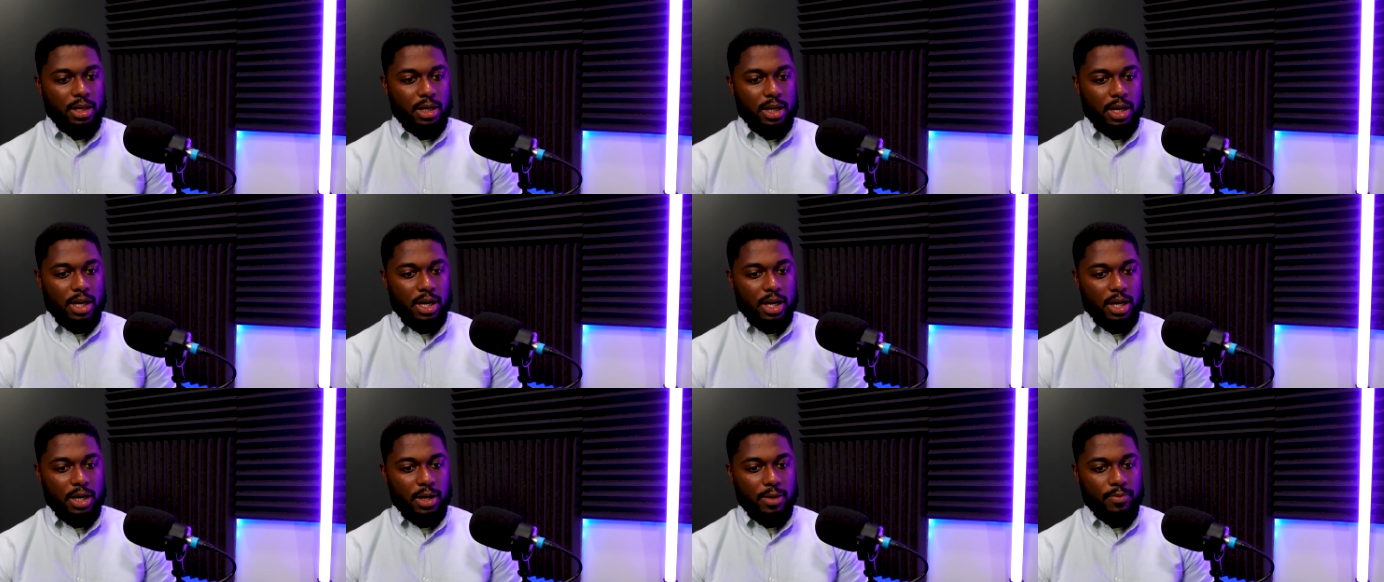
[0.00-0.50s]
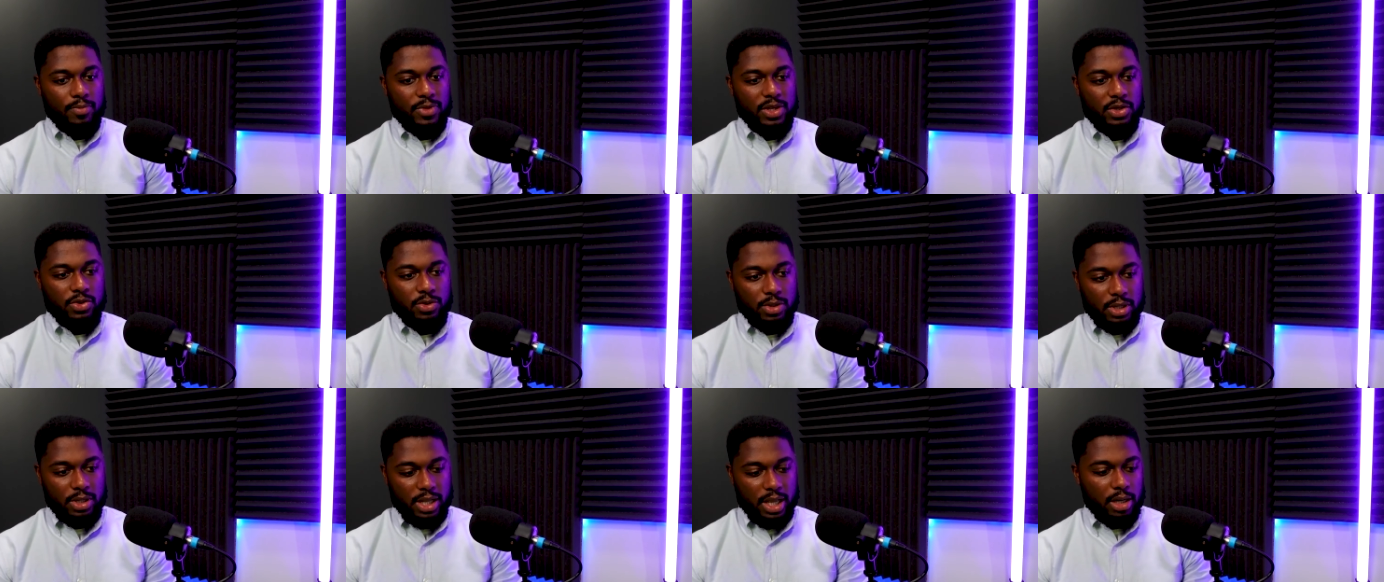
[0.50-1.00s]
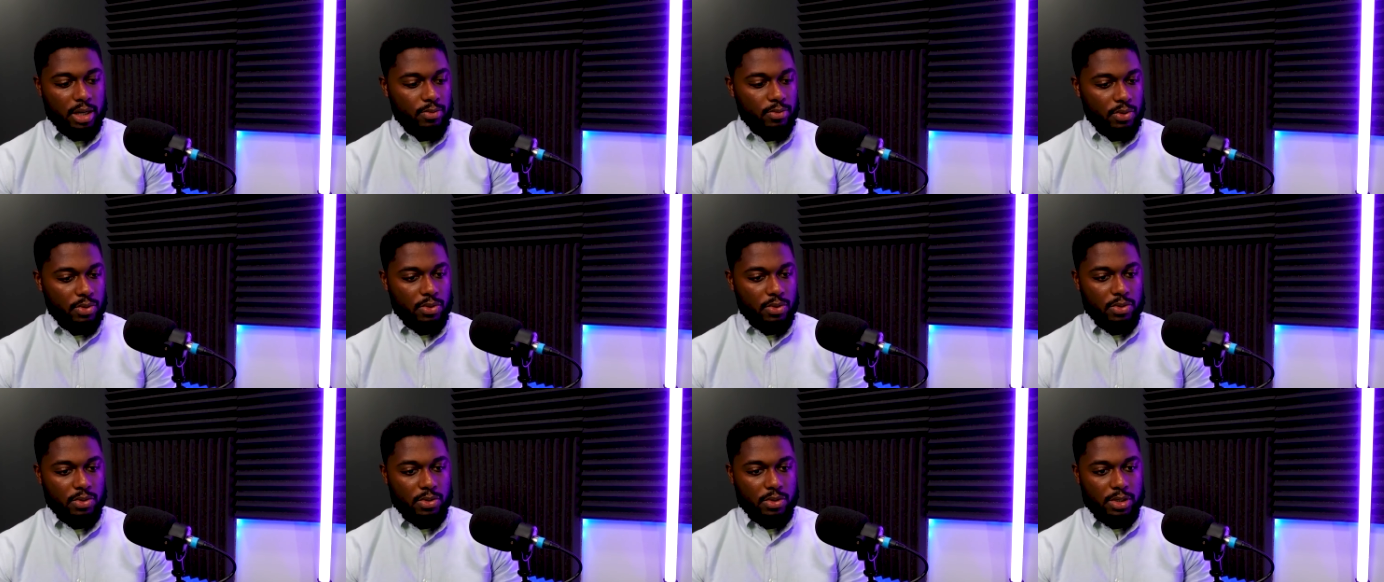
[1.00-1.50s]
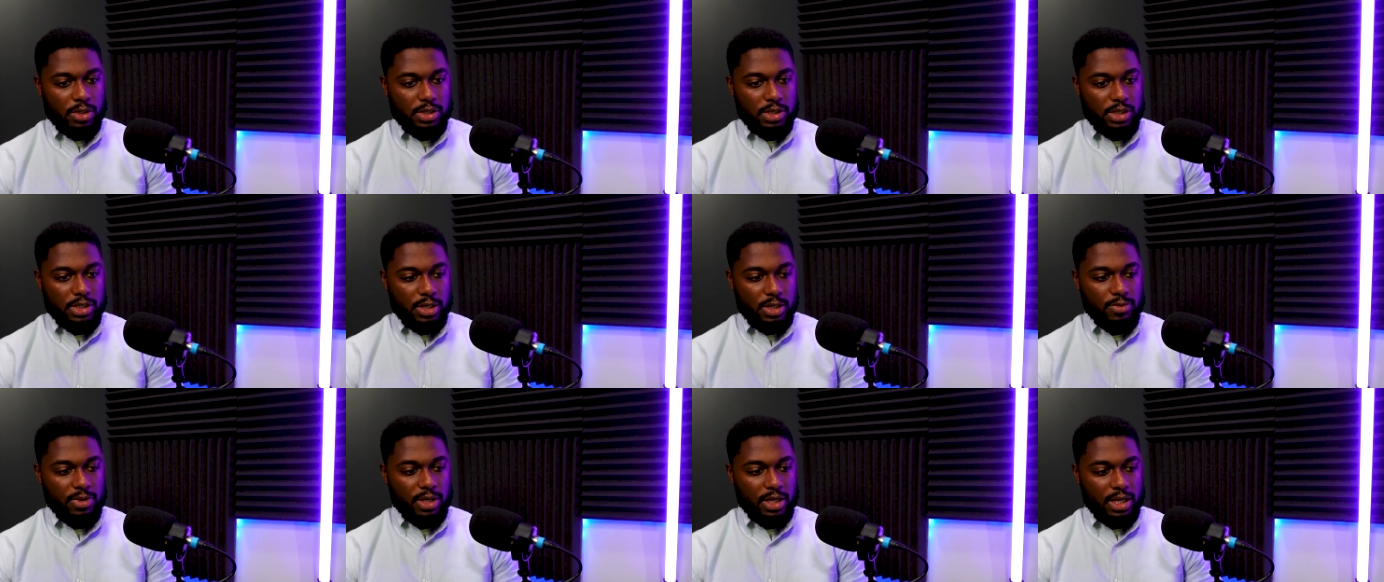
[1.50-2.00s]
um, is relatable or
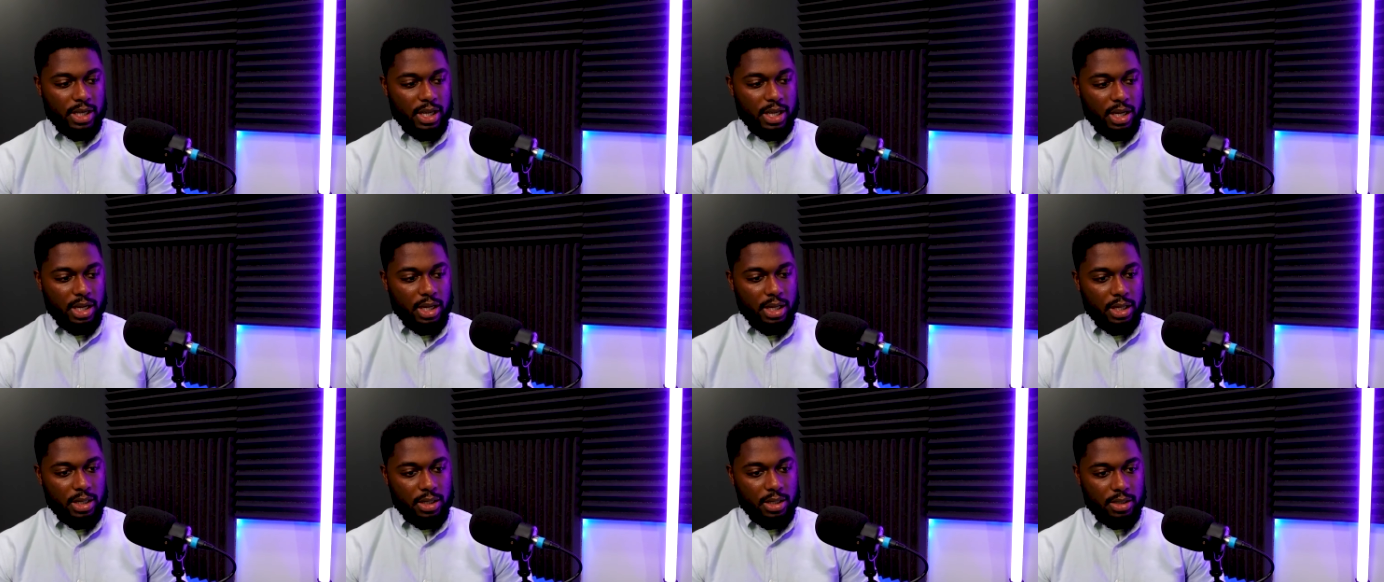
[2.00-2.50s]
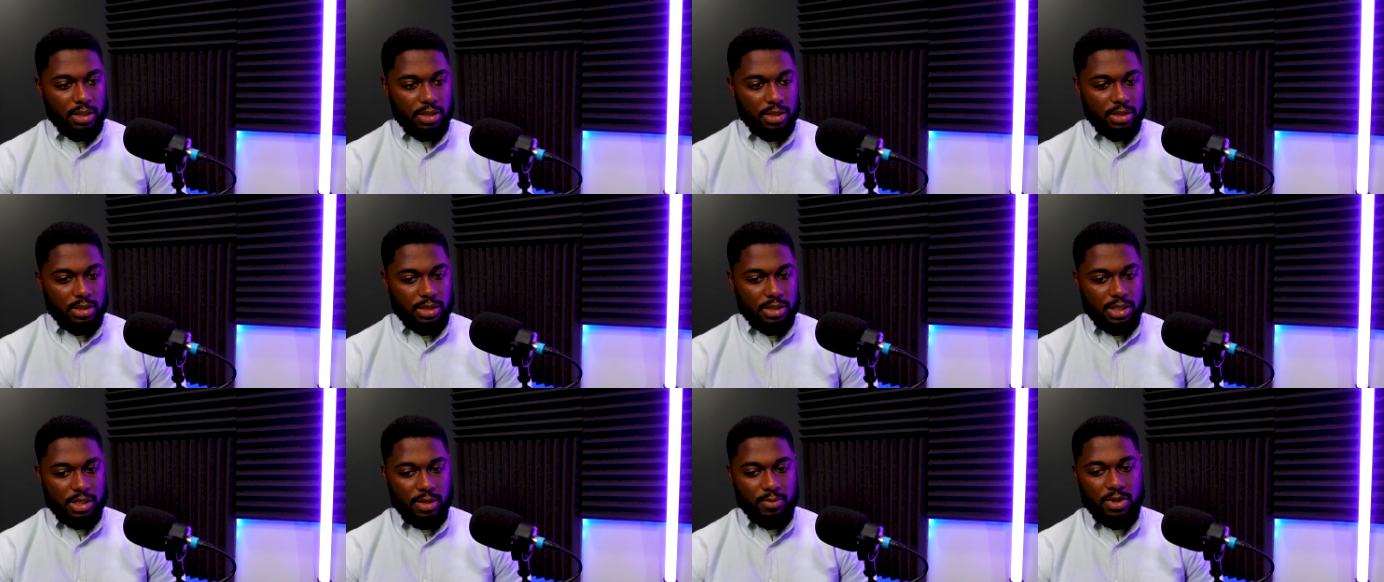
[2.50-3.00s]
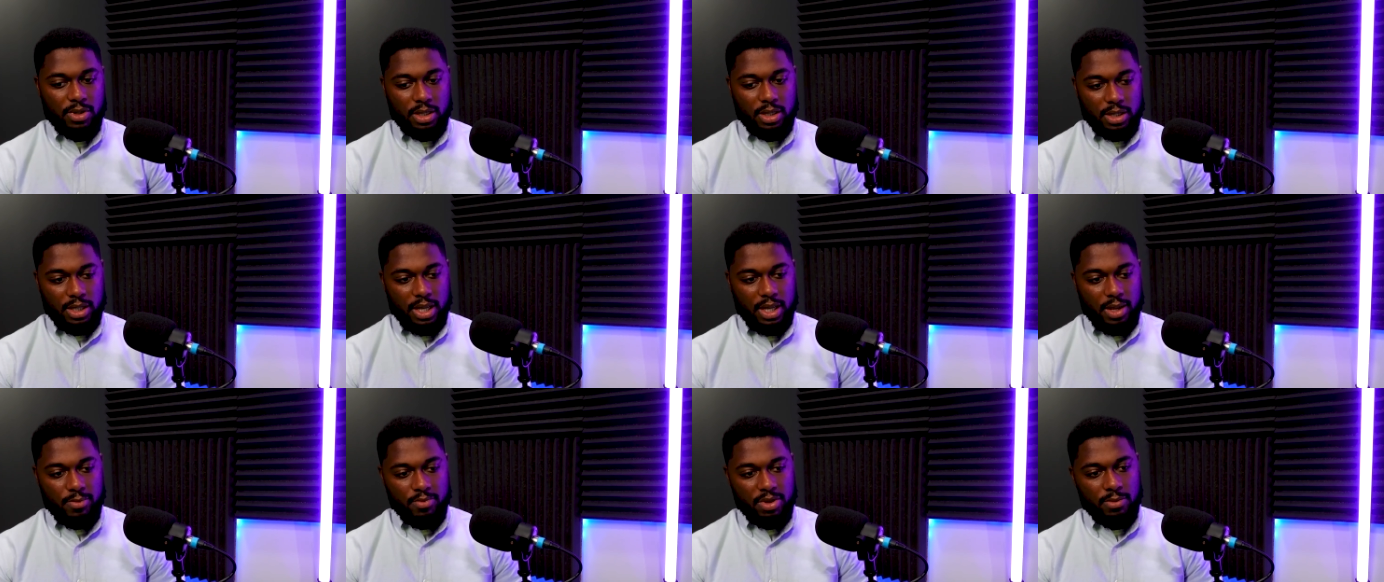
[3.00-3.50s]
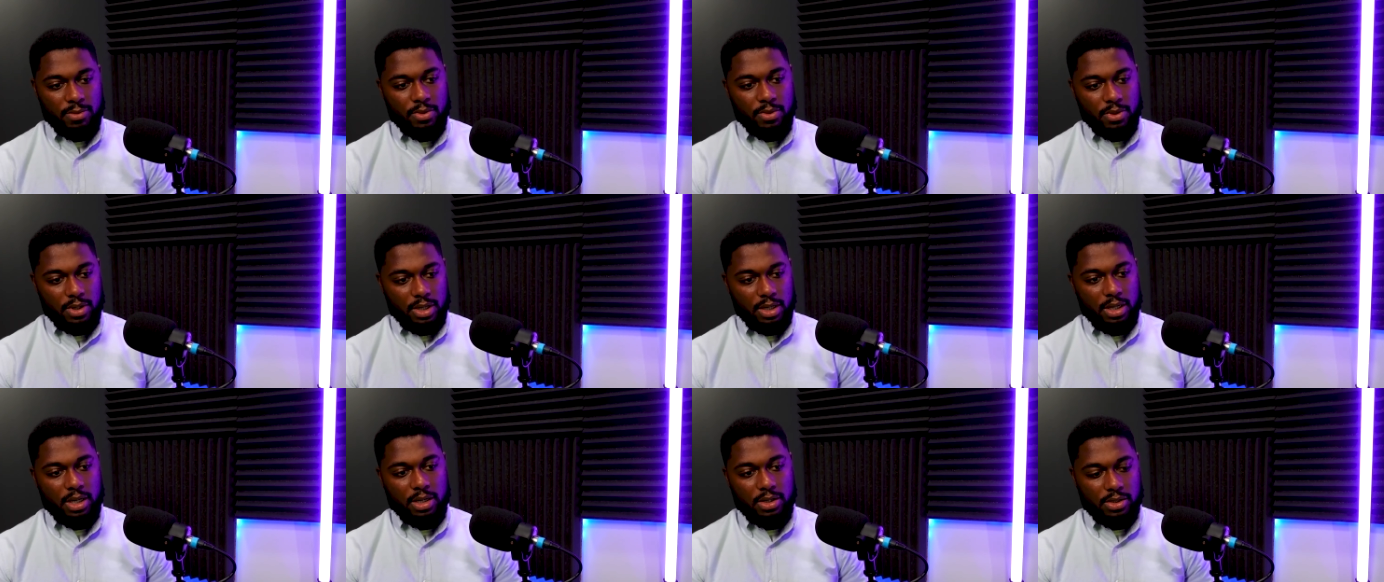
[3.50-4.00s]
something can something that people
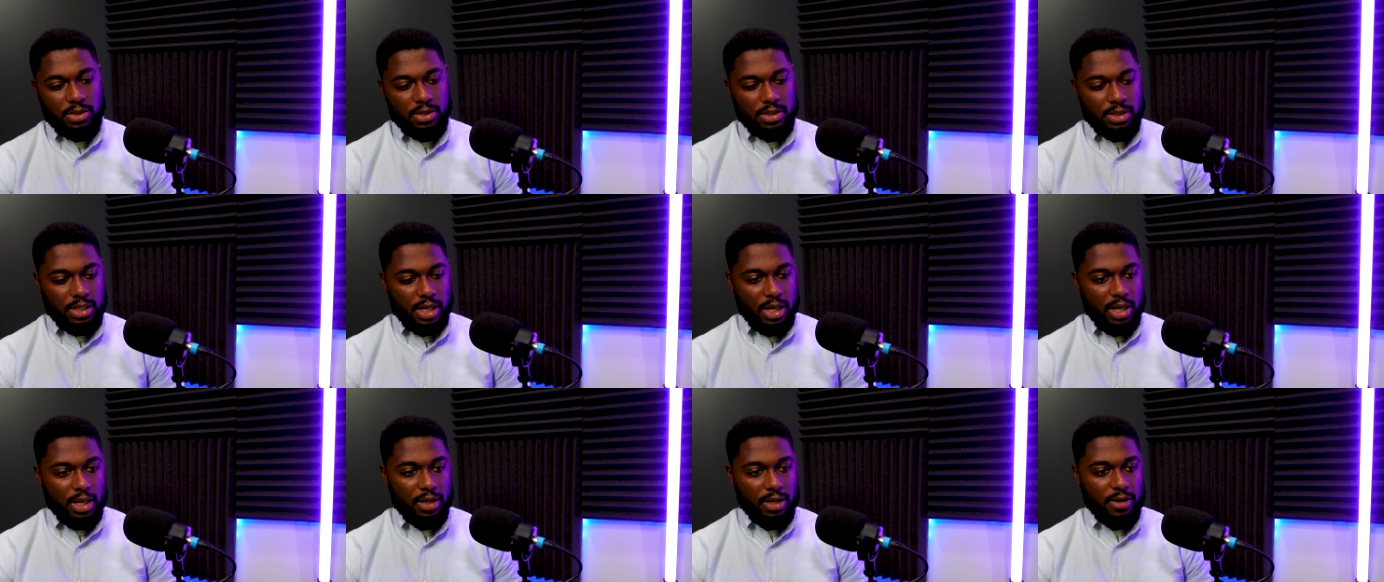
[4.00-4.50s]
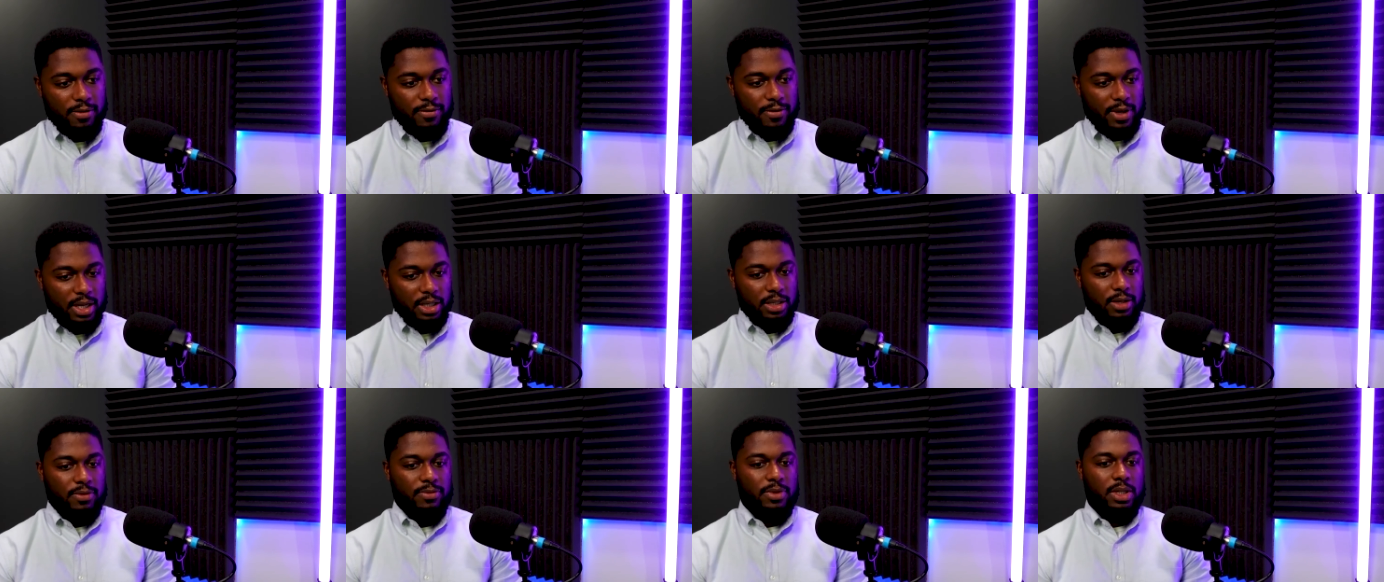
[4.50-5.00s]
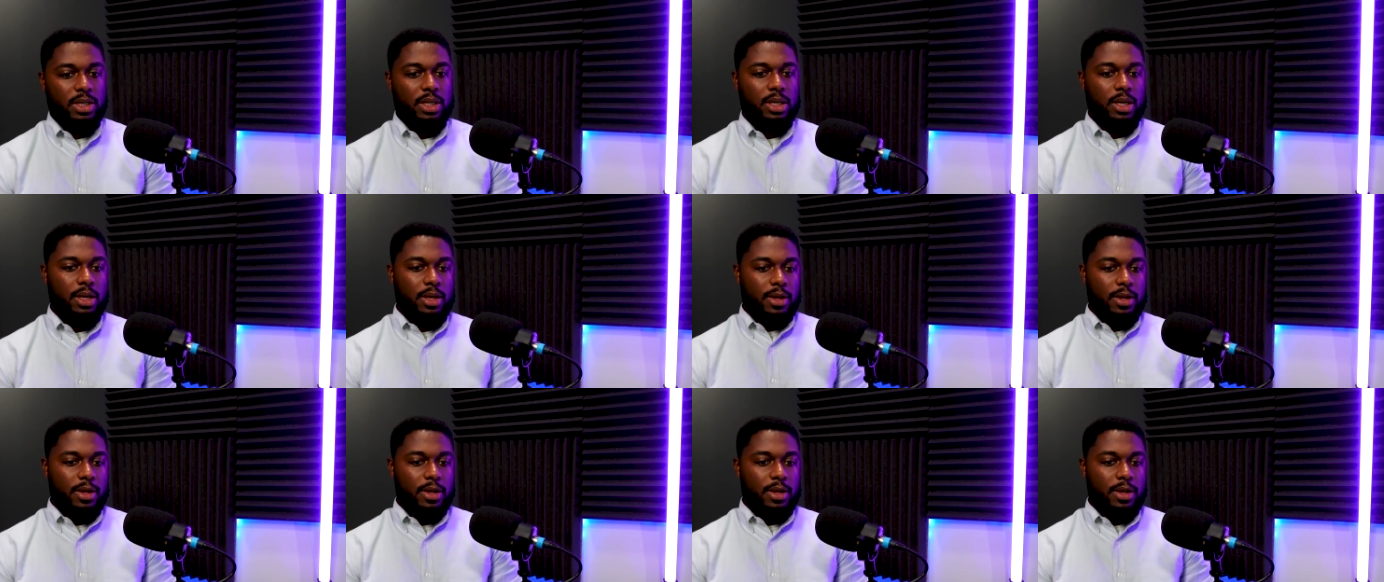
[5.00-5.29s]
can understand effectively,